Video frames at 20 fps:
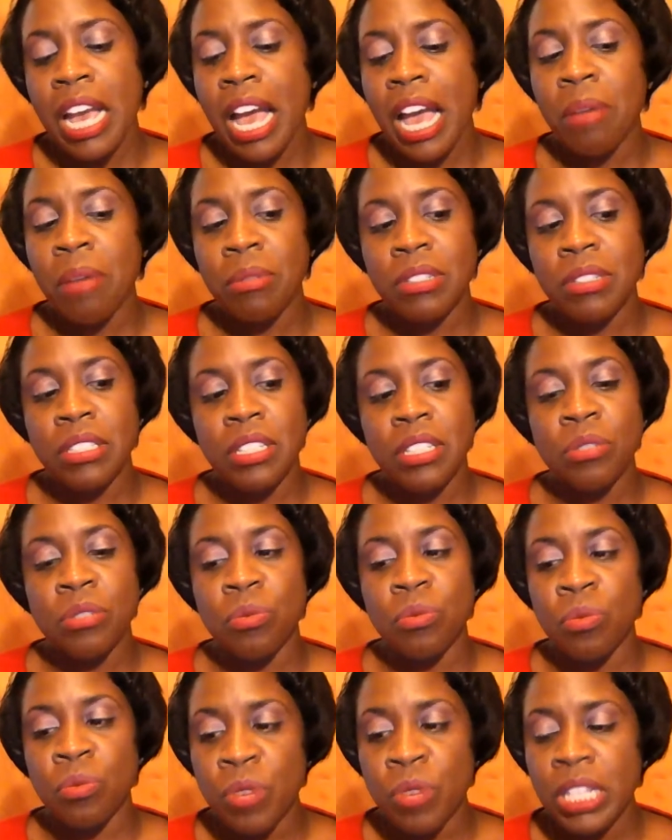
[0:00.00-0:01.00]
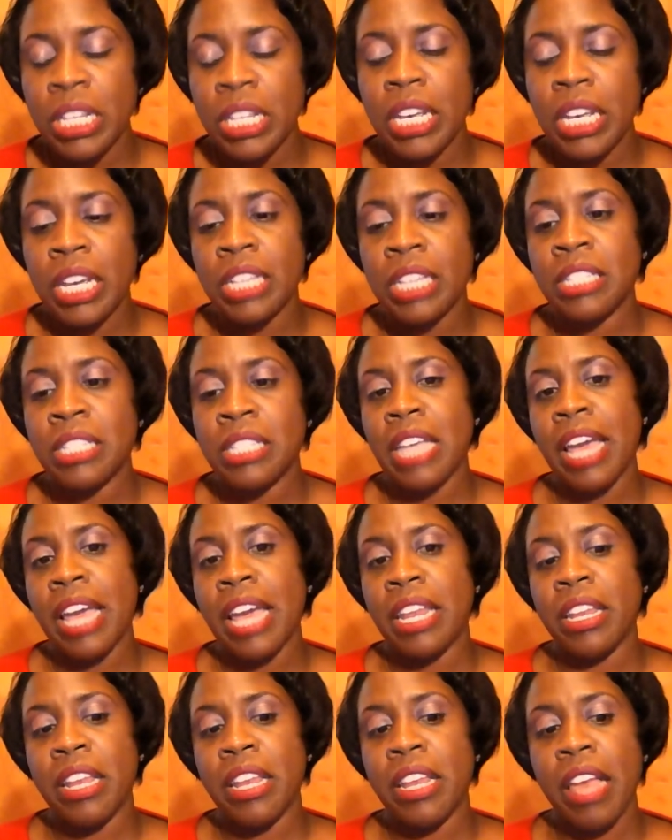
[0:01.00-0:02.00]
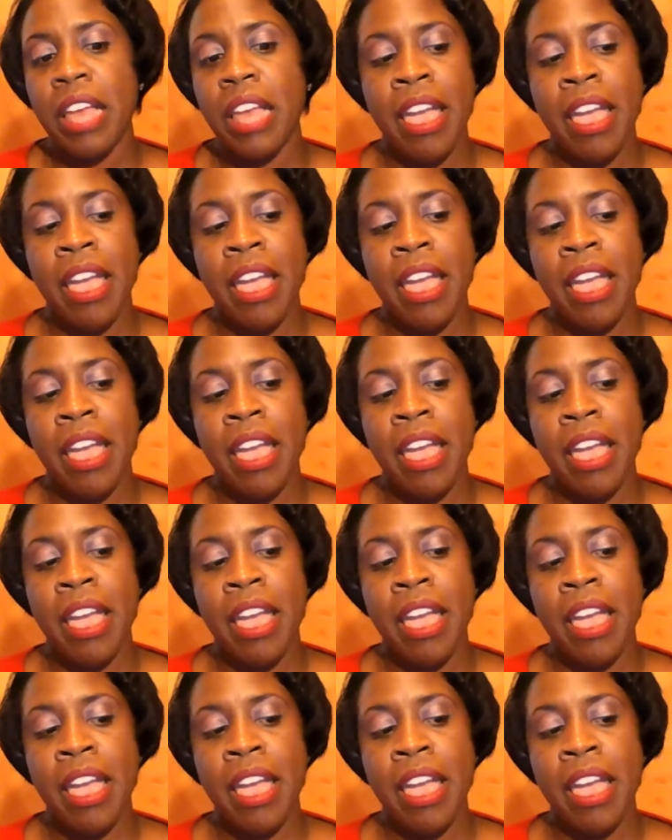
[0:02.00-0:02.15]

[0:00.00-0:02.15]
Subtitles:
I was just really excited.